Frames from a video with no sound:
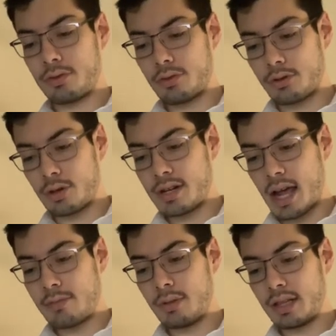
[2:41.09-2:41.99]

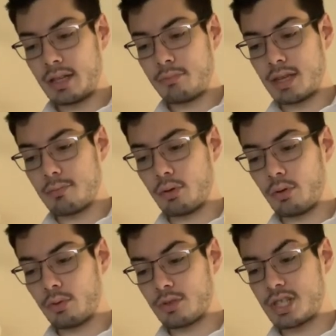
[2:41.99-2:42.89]
39 million
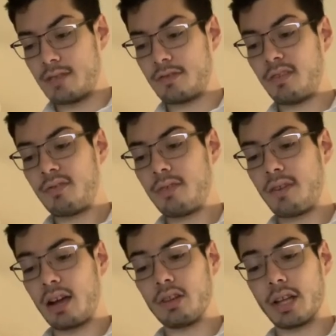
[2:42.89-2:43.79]
people receives
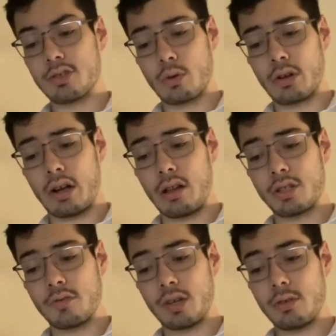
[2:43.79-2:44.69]
55 Electoral
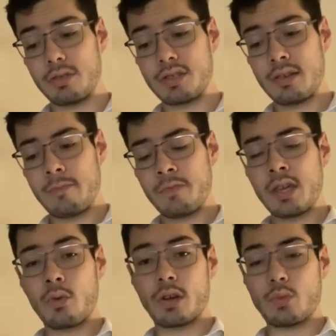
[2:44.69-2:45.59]
College votes,
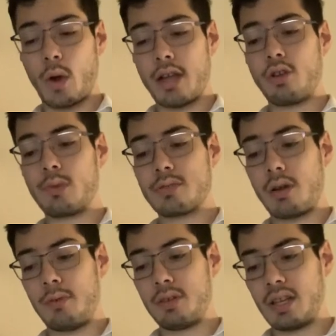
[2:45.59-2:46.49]
whereas Wyoming's
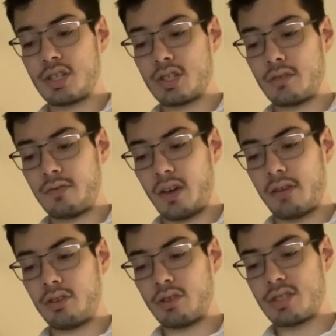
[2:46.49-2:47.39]
population of
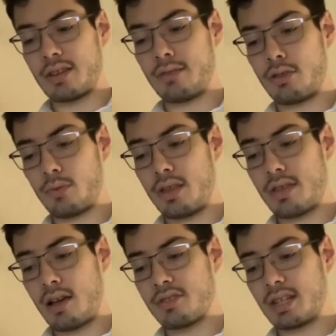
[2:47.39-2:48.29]

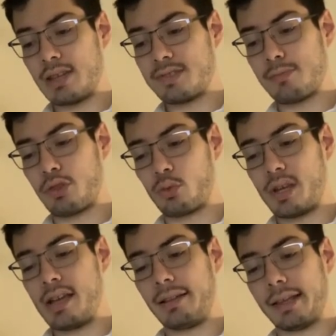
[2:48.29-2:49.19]
573,000 gives them
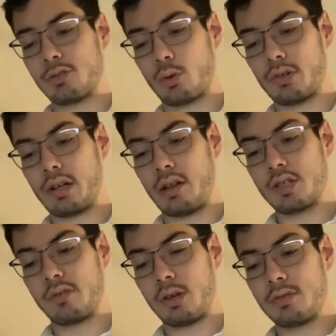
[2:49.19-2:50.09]
3 Electoral
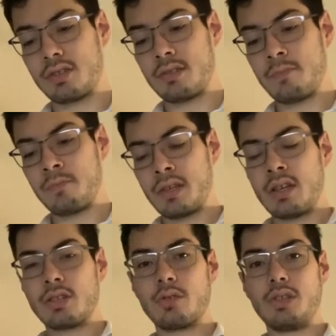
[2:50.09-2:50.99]
College votes.
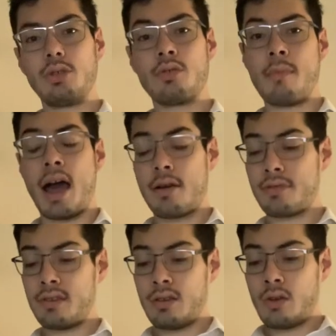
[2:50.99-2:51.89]
So if you do the
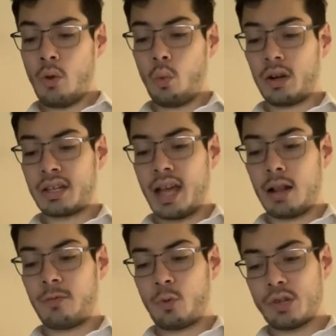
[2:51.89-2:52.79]
math, one
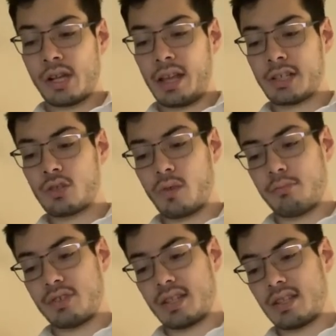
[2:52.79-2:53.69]
California elector
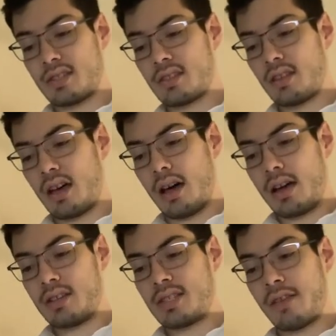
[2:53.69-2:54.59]
represents
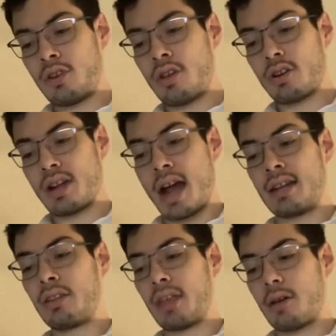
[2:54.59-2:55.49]

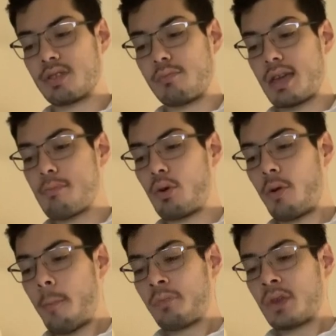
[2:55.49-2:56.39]
709,000
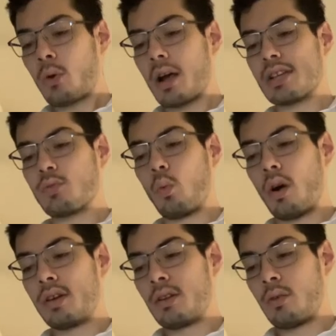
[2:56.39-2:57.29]
people, whereas
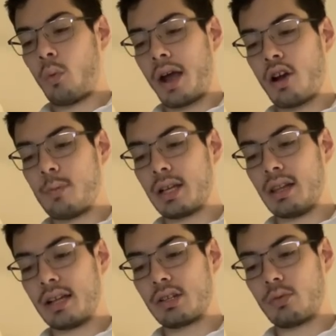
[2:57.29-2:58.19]
one Wyoming
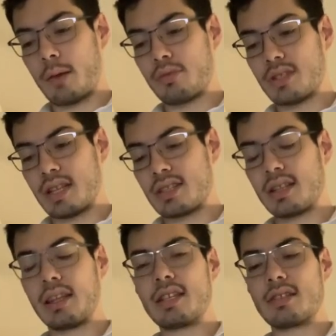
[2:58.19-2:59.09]
elector represents
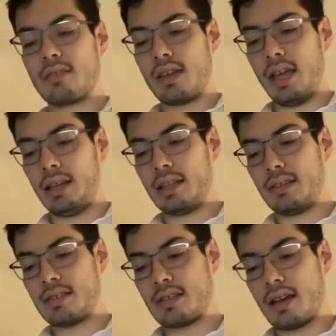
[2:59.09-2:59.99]
at least
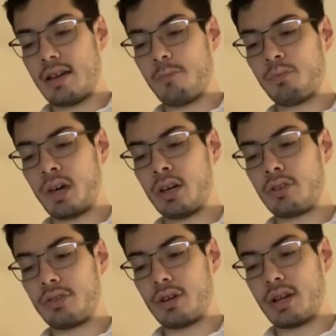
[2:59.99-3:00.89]

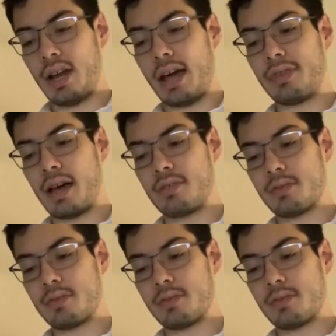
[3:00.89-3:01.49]
139,000